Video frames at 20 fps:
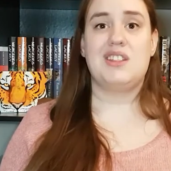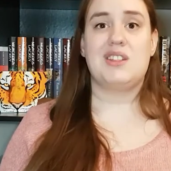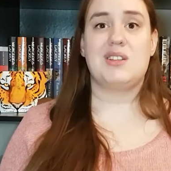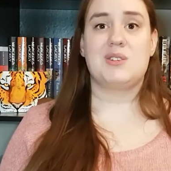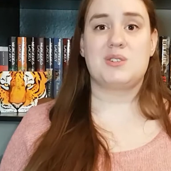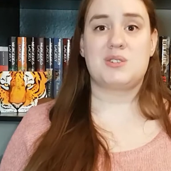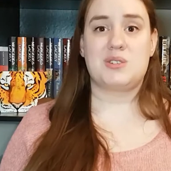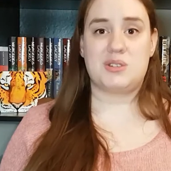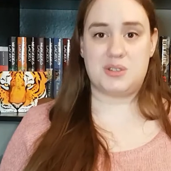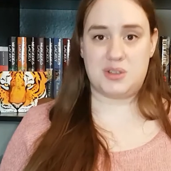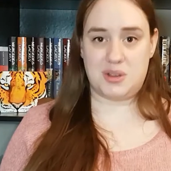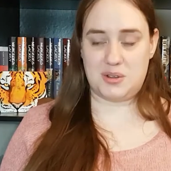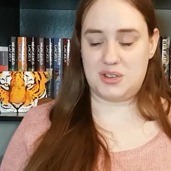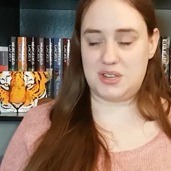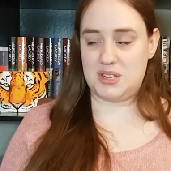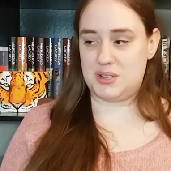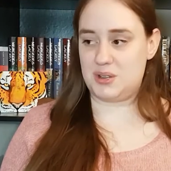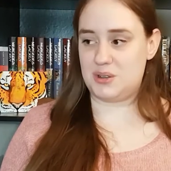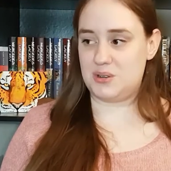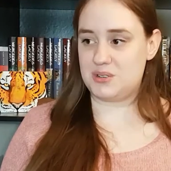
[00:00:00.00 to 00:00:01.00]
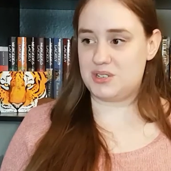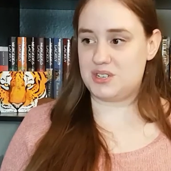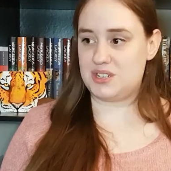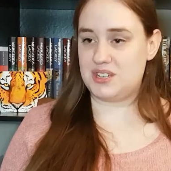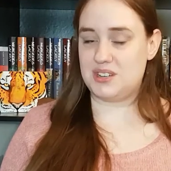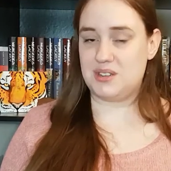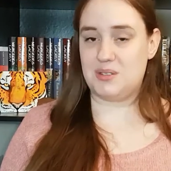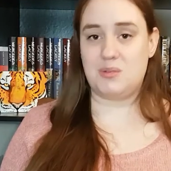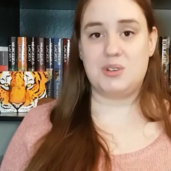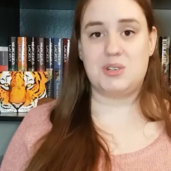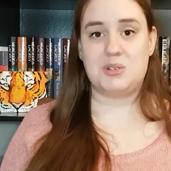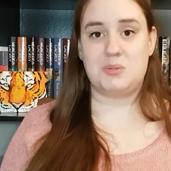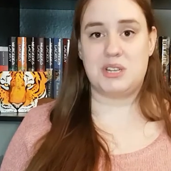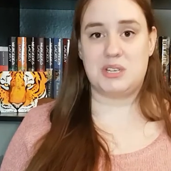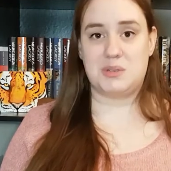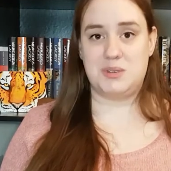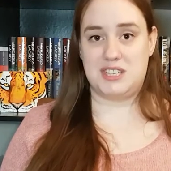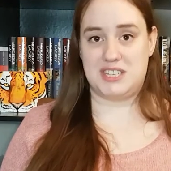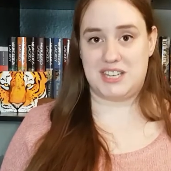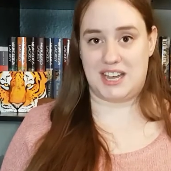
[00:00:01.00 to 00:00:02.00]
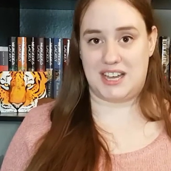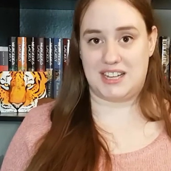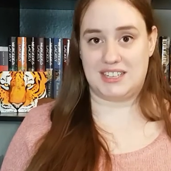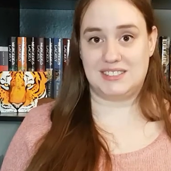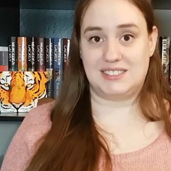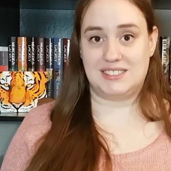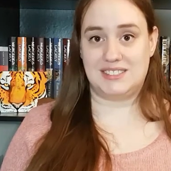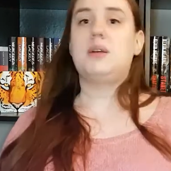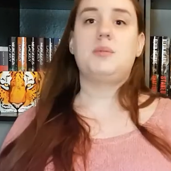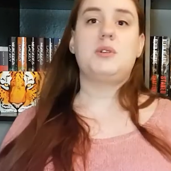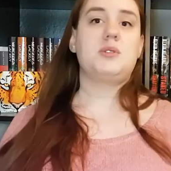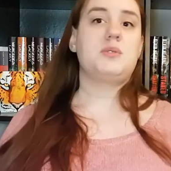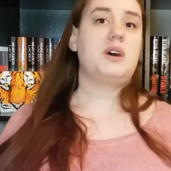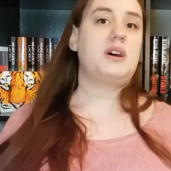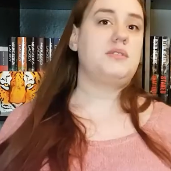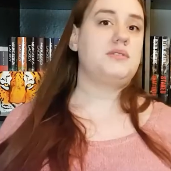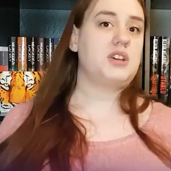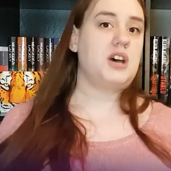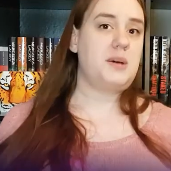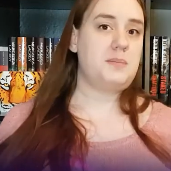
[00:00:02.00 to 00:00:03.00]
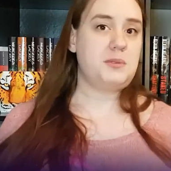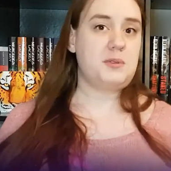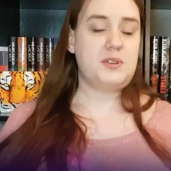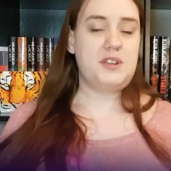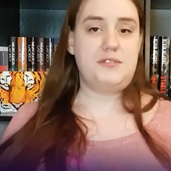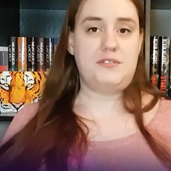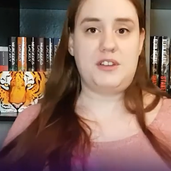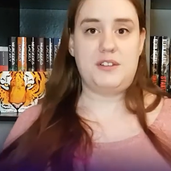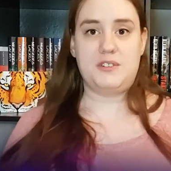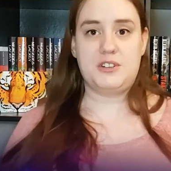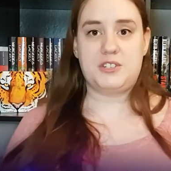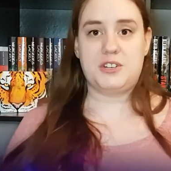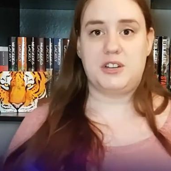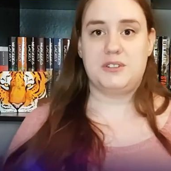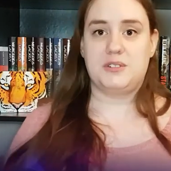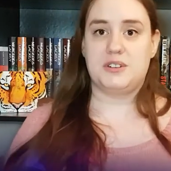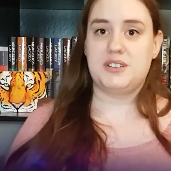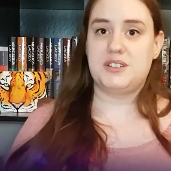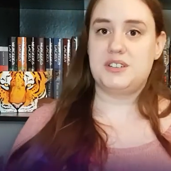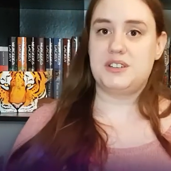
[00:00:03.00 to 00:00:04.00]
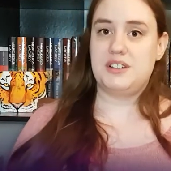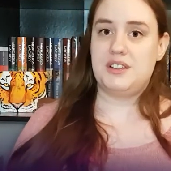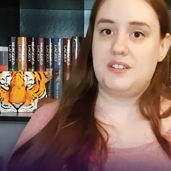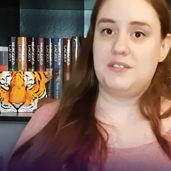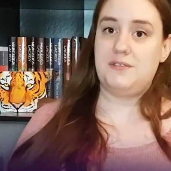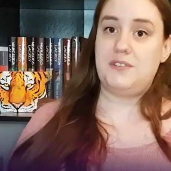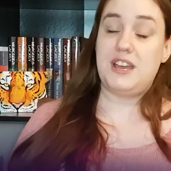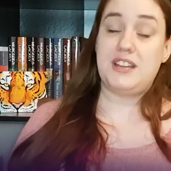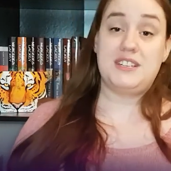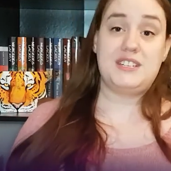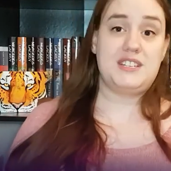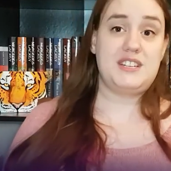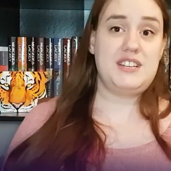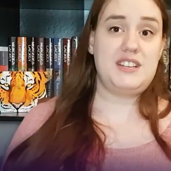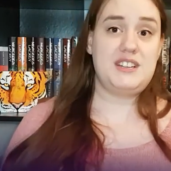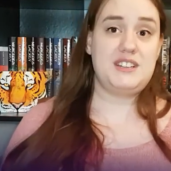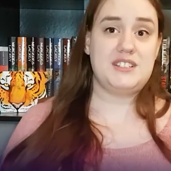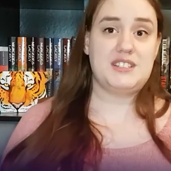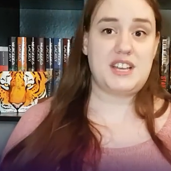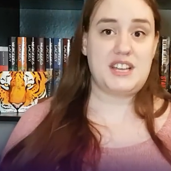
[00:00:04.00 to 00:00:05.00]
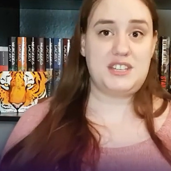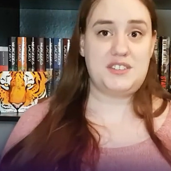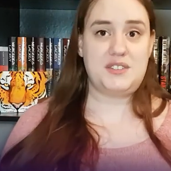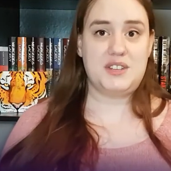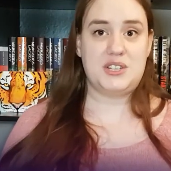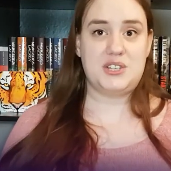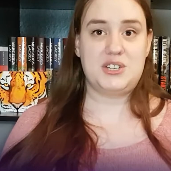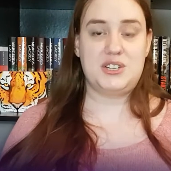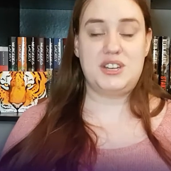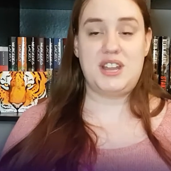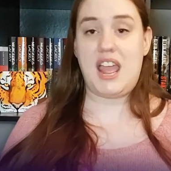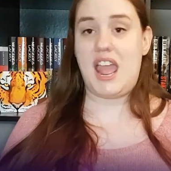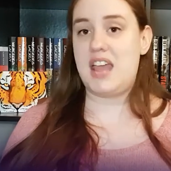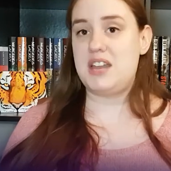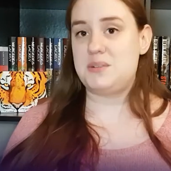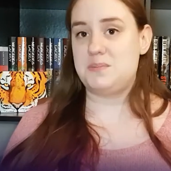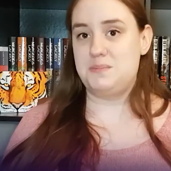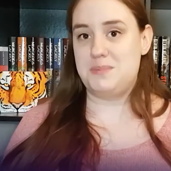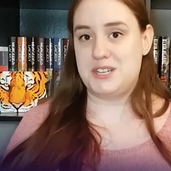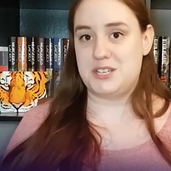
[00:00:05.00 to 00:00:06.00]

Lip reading: They're slowly closing, which makes me sad. Number 12, top three favorite genres. Fantasy, science fiction, and